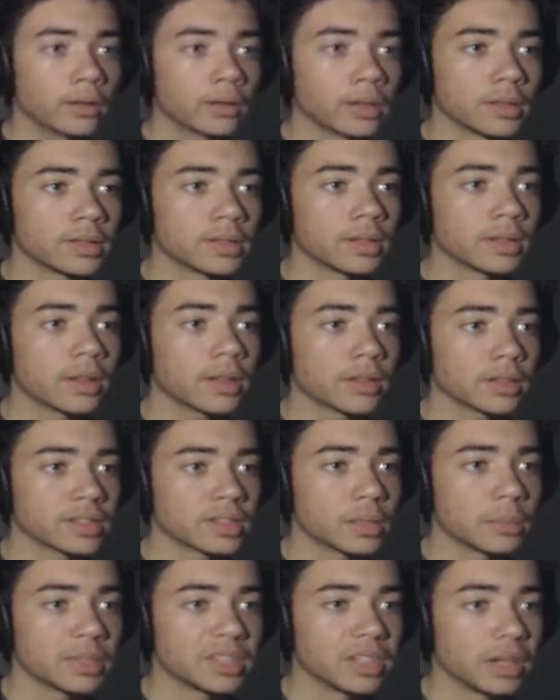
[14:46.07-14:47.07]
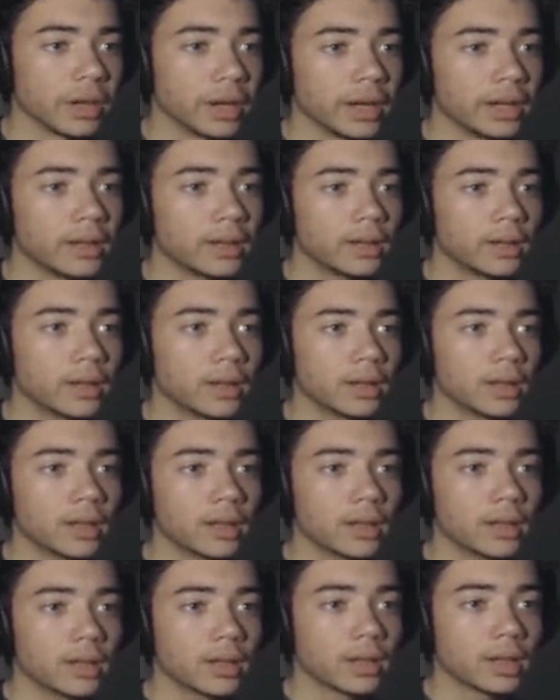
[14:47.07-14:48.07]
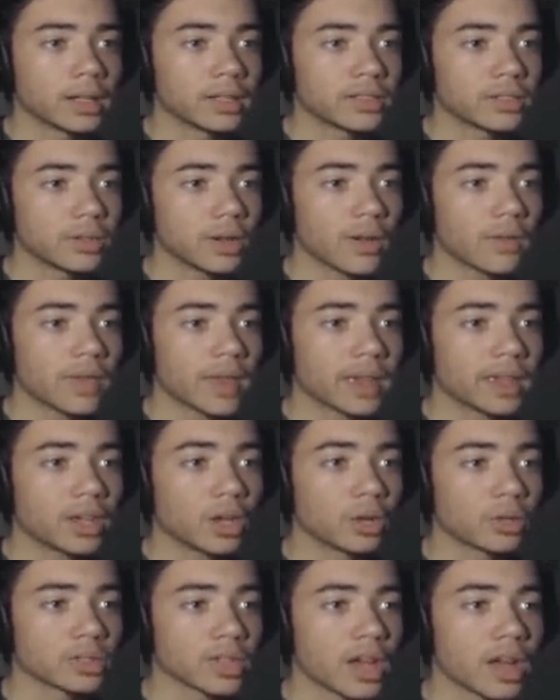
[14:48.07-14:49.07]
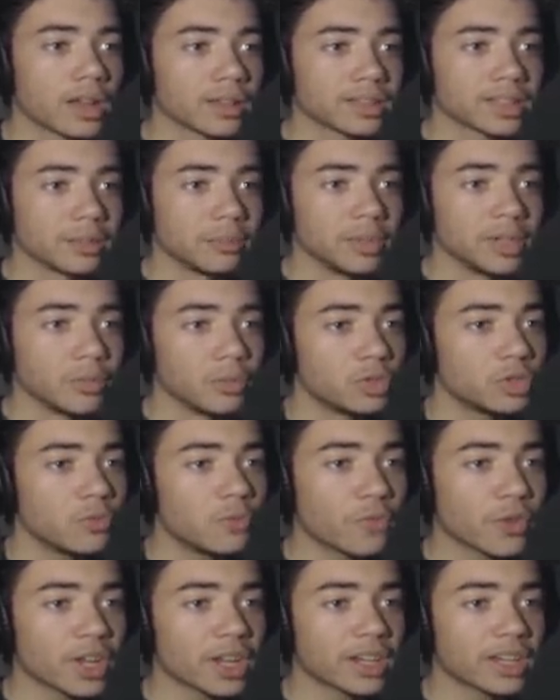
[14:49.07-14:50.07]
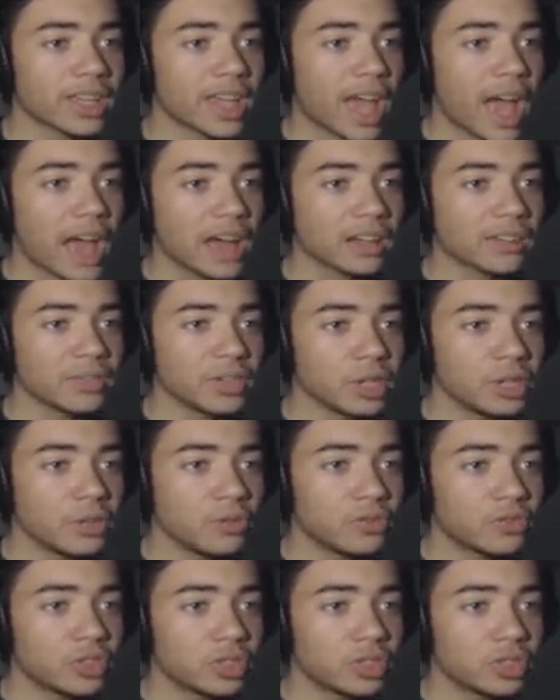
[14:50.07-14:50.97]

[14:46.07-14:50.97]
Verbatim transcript: This is another cemetery. And I still have that ghost haunting me. Would you freaking get out of here, you